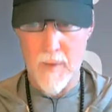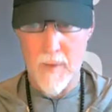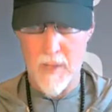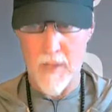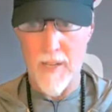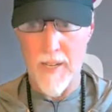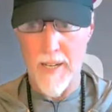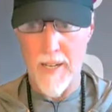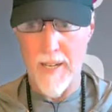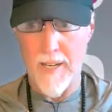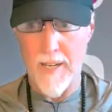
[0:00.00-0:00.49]

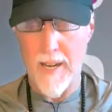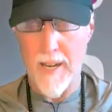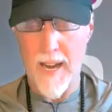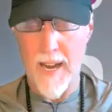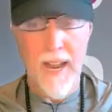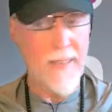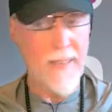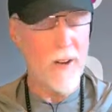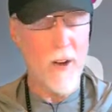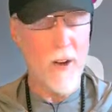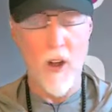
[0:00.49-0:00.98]
community.
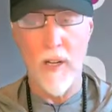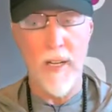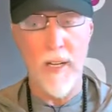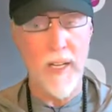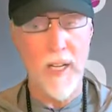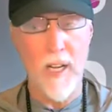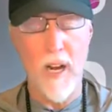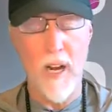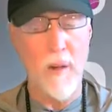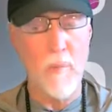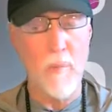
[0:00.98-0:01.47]
And they're all
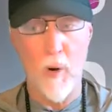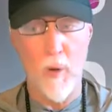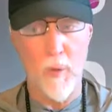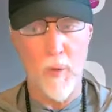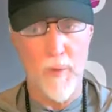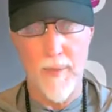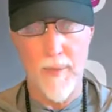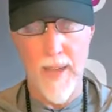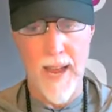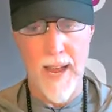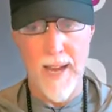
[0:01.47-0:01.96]
getting on board
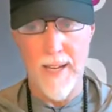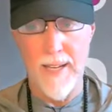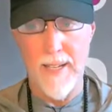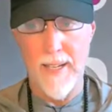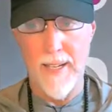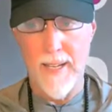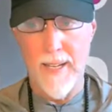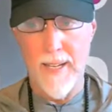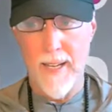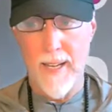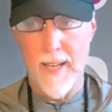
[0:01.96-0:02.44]
with that.
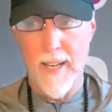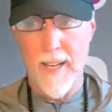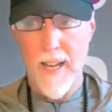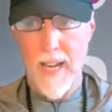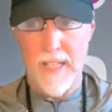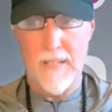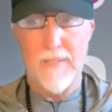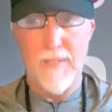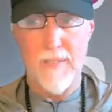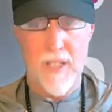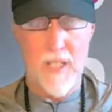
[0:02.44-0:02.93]

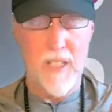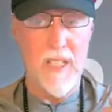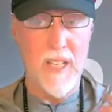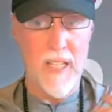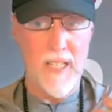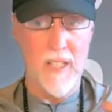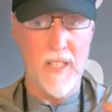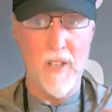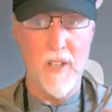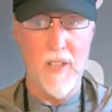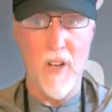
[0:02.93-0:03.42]
And if the
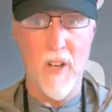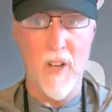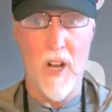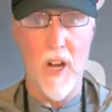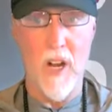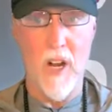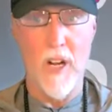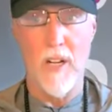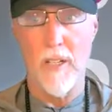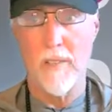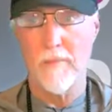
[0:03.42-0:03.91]
signals
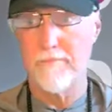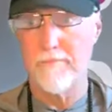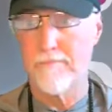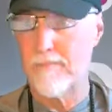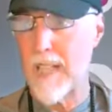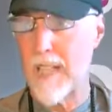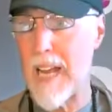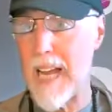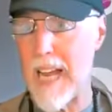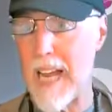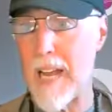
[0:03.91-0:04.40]
are,
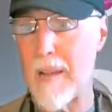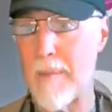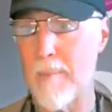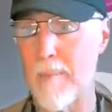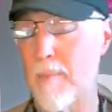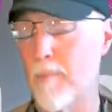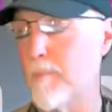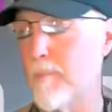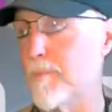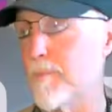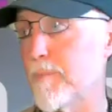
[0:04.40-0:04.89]

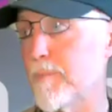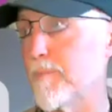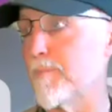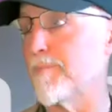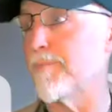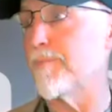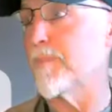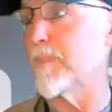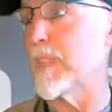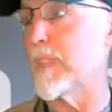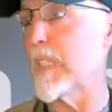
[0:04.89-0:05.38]
I'm
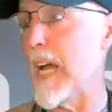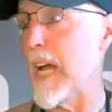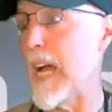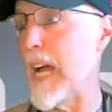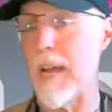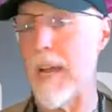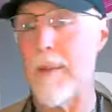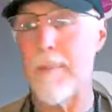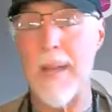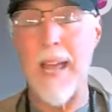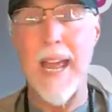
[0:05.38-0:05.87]

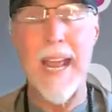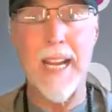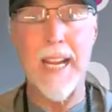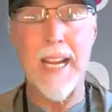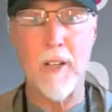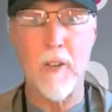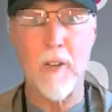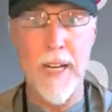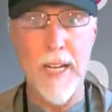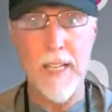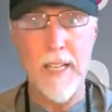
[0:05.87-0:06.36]
I'm
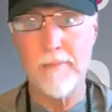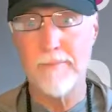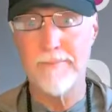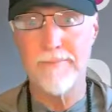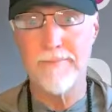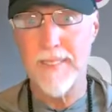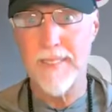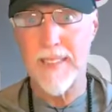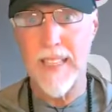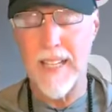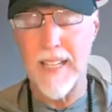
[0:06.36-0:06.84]
angry,
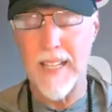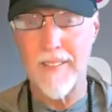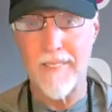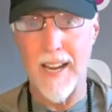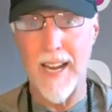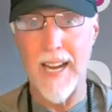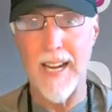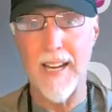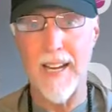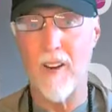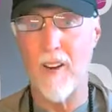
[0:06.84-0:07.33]

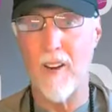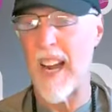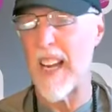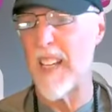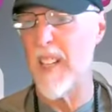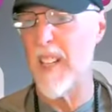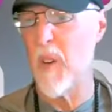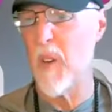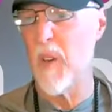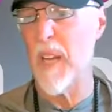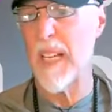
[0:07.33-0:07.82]
right? Or
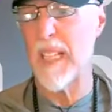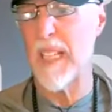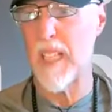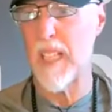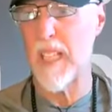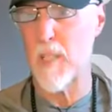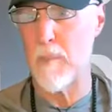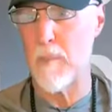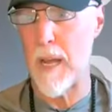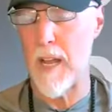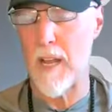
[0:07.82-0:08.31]
I don't like the
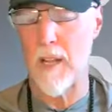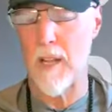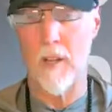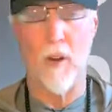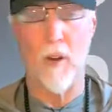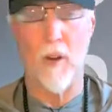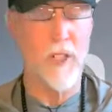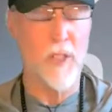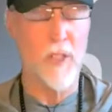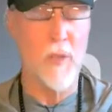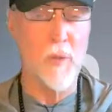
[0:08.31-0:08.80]
smell,
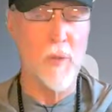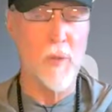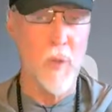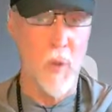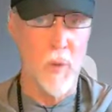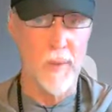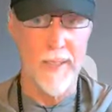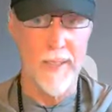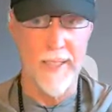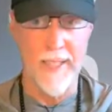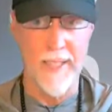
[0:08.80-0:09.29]
or it's too
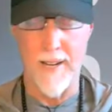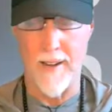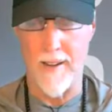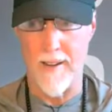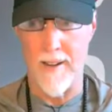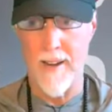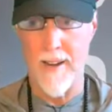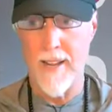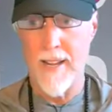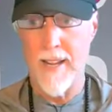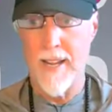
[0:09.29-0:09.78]
cold in
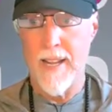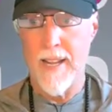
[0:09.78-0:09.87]
here,